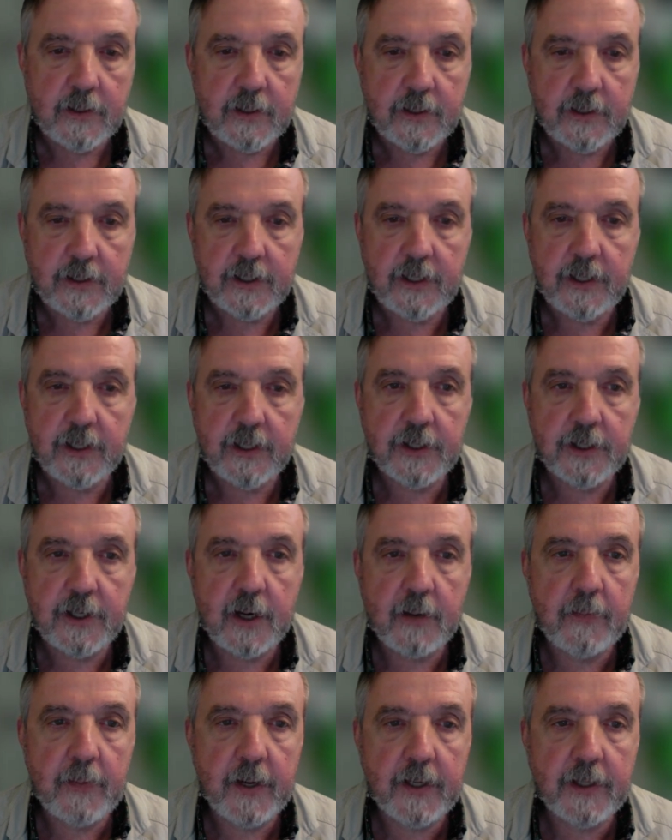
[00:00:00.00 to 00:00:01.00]
see, it's
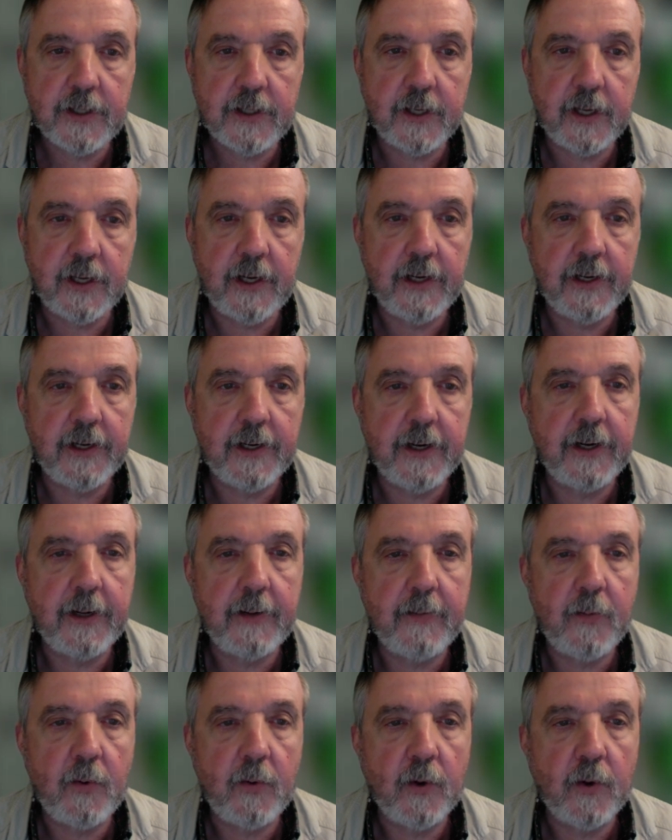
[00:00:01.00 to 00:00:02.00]
not pixelated
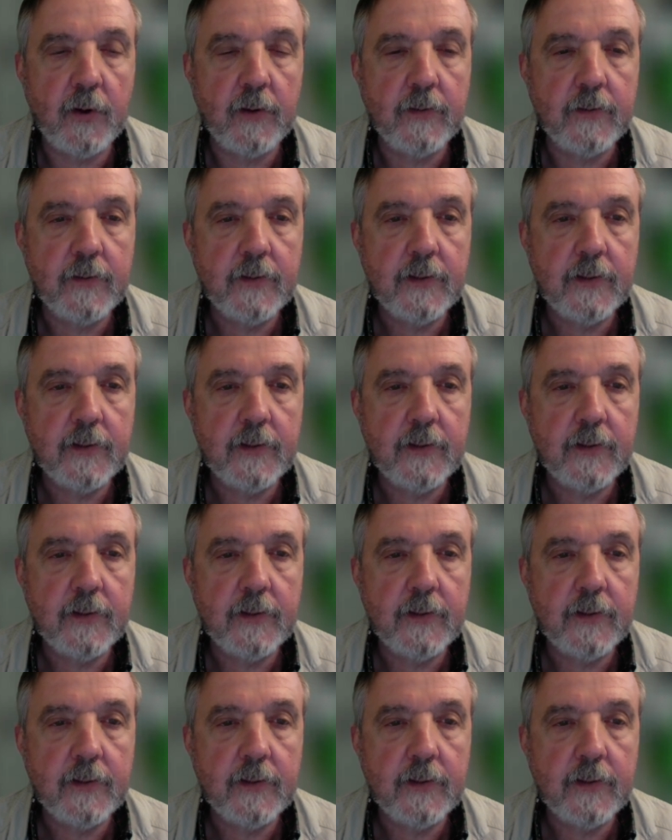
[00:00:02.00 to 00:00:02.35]
anymore.